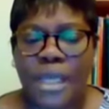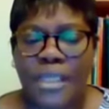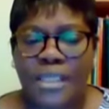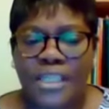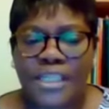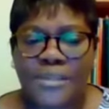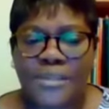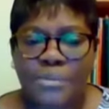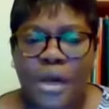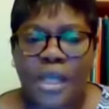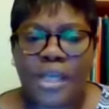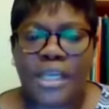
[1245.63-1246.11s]

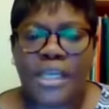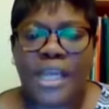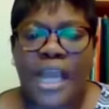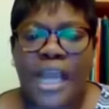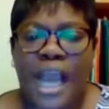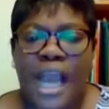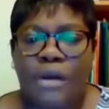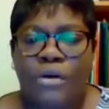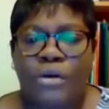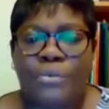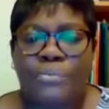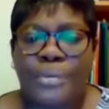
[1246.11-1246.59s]
This morning,
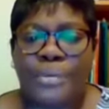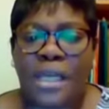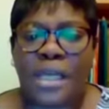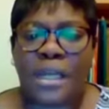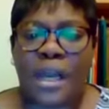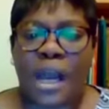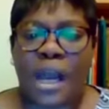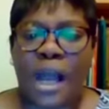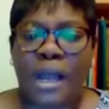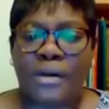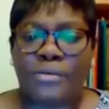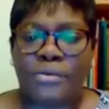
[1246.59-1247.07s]
I will
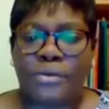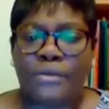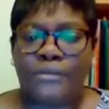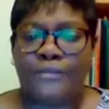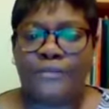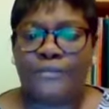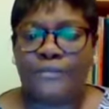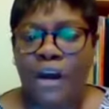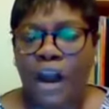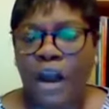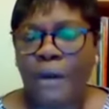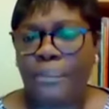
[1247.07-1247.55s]
bring up
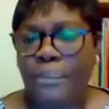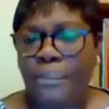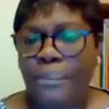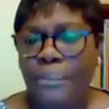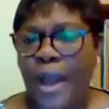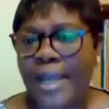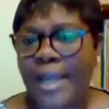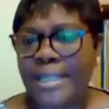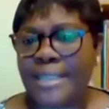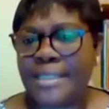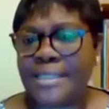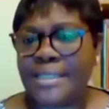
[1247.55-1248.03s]
4
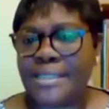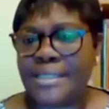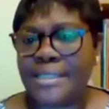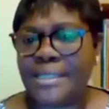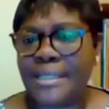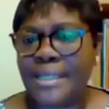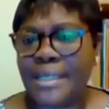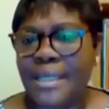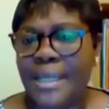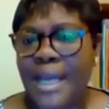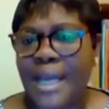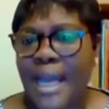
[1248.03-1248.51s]
points,
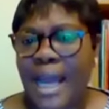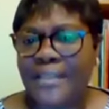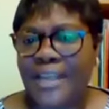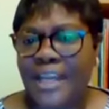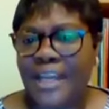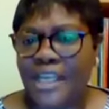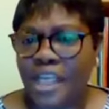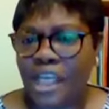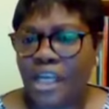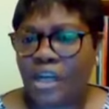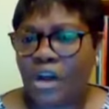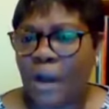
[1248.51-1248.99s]
and
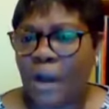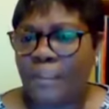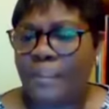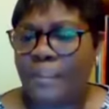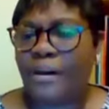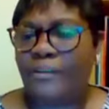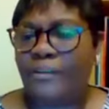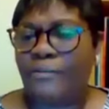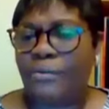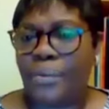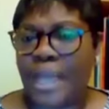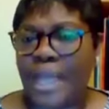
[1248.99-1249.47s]
then in a
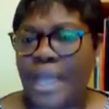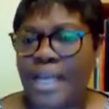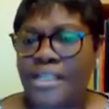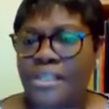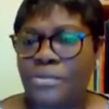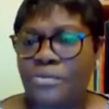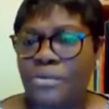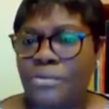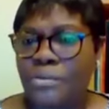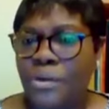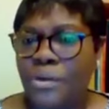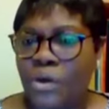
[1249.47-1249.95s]
couple of
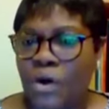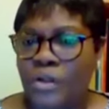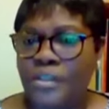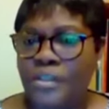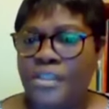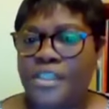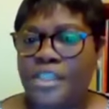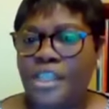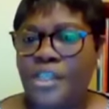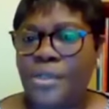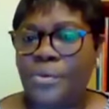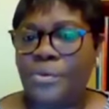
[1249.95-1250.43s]
weeks, we will
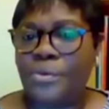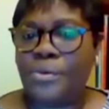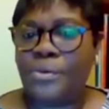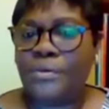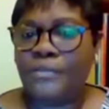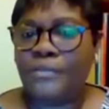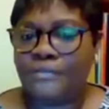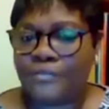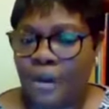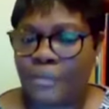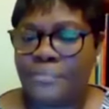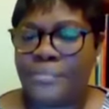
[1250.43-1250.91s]
continue
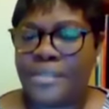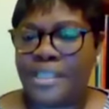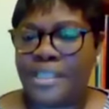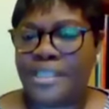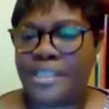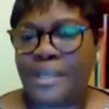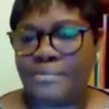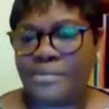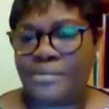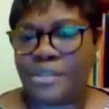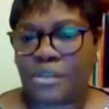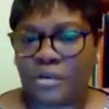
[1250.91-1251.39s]
from the
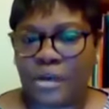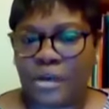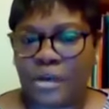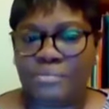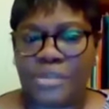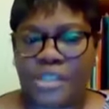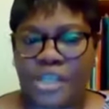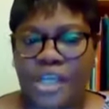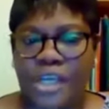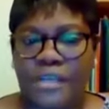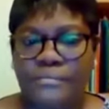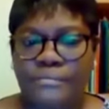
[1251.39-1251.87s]
same
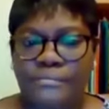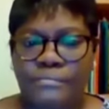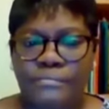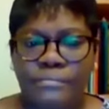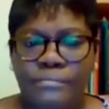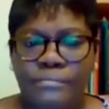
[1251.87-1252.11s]
scripture.